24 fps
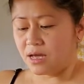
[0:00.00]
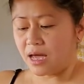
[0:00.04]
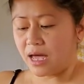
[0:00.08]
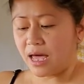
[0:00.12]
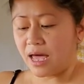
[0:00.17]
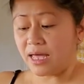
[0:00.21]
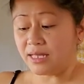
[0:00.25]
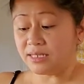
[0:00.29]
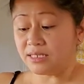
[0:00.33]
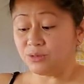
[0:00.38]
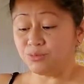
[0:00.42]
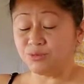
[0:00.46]

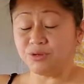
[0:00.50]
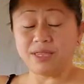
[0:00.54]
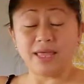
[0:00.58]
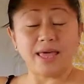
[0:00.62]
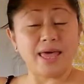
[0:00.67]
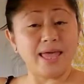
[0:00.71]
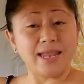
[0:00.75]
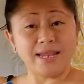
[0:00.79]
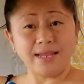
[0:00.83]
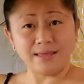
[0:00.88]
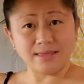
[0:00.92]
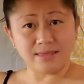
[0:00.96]
As with
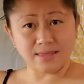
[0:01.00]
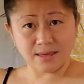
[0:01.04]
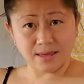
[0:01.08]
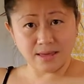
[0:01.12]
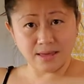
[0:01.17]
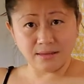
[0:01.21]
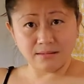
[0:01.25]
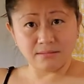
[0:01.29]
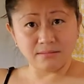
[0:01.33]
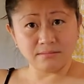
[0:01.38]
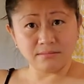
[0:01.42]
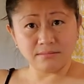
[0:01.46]

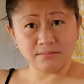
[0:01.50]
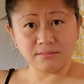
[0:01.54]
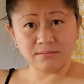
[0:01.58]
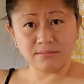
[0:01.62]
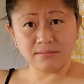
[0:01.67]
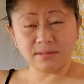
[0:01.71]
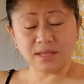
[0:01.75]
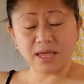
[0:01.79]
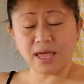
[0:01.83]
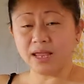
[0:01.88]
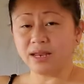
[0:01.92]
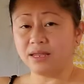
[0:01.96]
anything,
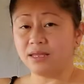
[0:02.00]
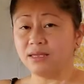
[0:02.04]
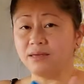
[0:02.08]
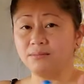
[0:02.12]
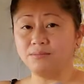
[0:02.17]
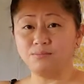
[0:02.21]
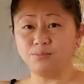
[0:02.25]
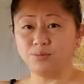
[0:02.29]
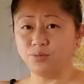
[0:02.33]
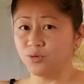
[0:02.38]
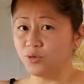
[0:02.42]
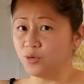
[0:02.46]
any
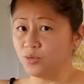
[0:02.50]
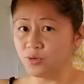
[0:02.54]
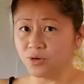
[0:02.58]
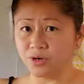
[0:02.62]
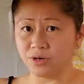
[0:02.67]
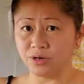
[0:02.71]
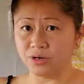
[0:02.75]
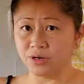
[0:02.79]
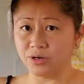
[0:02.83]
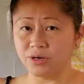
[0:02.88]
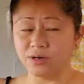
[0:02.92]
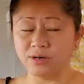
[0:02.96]

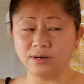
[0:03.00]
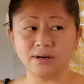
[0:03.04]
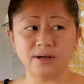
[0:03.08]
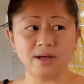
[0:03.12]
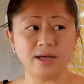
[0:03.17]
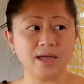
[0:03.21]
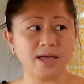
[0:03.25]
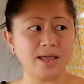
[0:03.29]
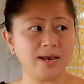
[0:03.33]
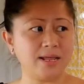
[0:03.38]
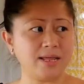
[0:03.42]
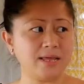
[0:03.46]
brewer,
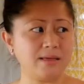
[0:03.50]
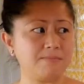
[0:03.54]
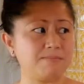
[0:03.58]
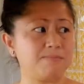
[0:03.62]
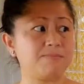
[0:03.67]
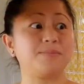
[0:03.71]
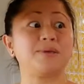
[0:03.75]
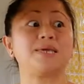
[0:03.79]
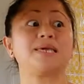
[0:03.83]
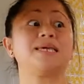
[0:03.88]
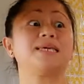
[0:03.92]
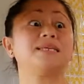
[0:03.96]
any
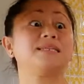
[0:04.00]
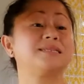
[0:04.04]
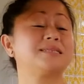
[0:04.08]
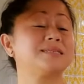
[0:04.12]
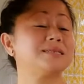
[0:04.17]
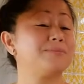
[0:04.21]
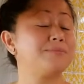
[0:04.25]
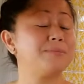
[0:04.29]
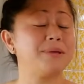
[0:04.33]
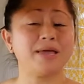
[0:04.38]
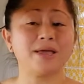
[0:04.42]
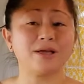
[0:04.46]
pizza
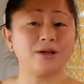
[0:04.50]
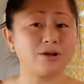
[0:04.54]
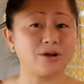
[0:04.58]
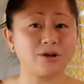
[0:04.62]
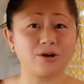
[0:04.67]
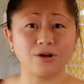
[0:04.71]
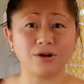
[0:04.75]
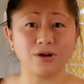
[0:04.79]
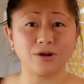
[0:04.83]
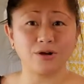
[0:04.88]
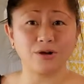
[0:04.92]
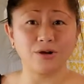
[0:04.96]

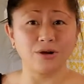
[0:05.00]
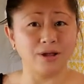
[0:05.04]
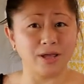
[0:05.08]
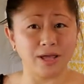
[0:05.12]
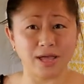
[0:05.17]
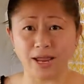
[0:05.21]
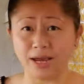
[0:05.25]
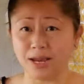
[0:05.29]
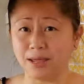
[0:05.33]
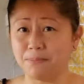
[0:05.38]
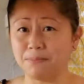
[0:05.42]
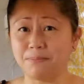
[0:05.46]
maker,
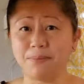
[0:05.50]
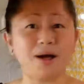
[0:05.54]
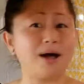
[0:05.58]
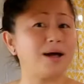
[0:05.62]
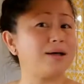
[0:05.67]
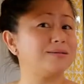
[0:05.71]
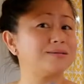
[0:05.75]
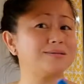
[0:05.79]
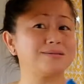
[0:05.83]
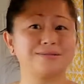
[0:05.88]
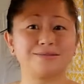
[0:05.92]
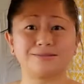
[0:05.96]
any
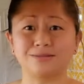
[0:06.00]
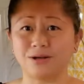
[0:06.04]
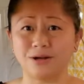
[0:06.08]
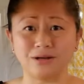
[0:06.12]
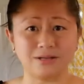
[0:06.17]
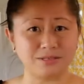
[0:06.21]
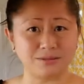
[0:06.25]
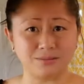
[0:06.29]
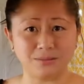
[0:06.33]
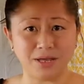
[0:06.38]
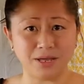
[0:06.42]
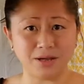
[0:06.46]
pasta
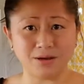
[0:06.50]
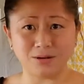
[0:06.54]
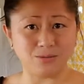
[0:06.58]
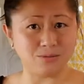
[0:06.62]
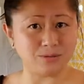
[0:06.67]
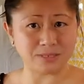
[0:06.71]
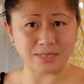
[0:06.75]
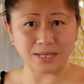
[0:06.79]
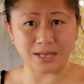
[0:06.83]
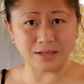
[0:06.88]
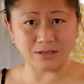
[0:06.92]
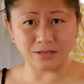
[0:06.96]
sauce maker
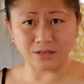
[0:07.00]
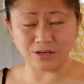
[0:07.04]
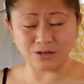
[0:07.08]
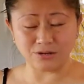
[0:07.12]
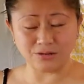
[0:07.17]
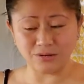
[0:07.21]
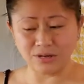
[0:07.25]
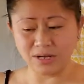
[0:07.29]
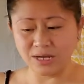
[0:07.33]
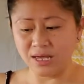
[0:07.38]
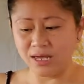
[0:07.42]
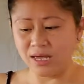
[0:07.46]
will tell
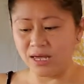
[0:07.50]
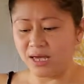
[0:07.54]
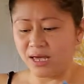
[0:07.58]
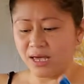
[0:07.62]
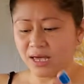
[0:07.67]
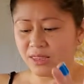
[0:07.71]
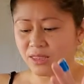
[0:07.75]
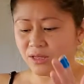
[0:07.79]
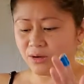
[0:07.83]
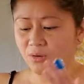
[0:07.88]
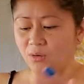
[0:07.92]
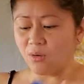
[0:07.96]
you
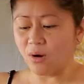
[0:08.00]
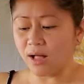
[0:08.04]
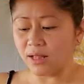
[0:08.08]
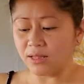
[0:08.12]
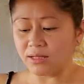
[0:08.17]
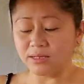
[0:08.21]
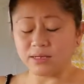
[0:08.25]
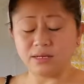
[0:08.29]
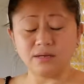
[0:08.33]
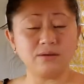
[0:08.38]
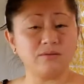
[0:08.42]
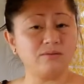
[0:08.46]
the
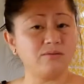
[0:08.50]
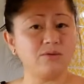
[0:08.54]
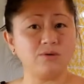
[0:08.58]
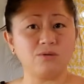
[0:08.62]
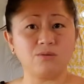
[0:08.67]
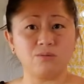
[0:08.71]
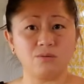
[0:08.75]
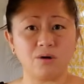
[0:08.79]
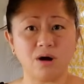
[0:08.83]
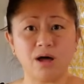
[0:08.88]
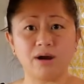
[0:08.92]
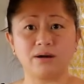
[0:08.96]
quality of your
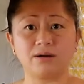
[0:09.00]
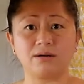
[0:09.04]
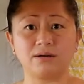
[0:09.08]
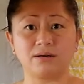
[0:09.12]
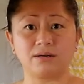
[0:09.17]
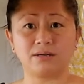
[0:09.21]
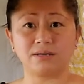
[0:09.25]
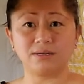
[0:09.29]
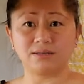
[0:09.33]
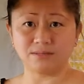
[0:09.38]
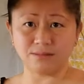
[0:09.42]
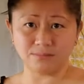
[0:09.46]
water
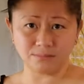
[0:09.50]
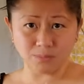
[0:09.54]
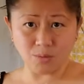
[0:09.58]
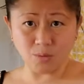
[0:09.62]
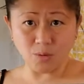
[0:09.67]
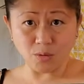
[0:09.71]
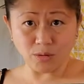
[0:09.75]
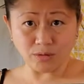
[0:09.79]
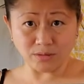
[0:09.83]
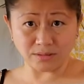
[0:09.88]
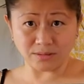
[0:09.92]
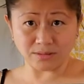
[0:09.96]
is
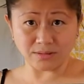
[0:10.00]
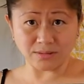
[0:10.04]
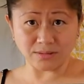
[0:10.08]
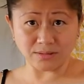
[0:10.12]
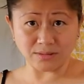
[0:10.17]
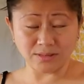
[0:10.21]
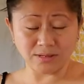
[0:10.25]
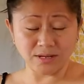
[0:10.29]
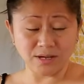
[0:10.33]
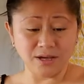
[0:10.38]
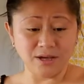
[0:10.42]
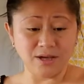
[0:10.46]
important
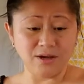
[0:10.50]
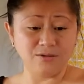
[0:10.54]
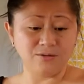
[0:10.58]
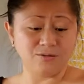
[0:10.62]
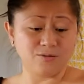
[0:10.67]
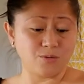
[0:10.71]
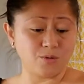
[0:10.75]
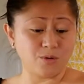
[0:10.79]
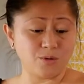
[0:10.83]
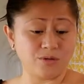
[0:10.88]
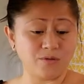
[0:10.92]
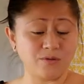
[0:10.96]

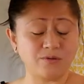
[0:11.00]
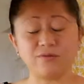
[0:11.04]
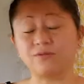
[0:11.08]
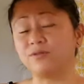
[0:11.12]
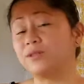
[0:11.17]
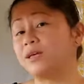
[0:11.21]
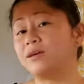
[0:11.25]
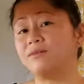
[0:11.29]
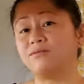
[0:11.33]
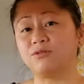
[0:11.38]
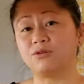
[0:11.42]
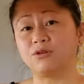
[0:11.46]
for the
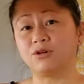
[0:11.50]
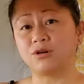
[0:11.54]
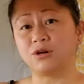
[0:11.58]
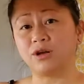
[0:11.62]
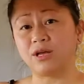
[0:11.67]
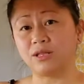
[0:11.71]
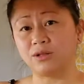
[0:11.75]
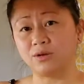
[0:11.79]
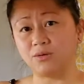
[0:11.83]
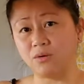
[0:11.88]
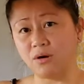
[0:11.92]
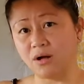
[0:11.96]
flavor
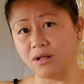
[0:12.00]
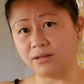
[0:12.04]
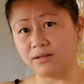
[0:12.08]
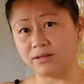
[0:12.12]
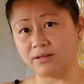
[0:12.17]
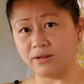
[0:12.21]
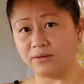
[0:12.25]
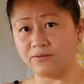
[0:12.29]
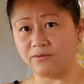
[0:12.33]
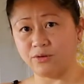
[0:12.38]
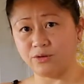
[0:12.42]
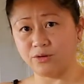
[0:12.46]
and
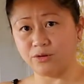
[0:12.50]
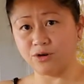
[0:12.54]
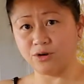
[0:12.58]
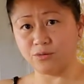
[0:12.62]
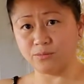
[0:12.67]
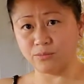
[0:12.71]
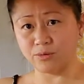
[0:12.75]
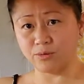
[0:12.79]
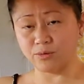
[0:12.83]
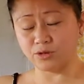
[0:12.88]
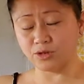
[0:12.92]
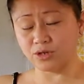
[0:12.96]
quality of your
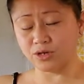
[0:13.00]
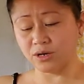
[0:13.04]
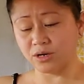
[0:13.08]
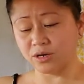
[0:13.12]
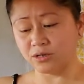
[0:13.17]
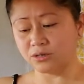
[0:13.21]
kombucha.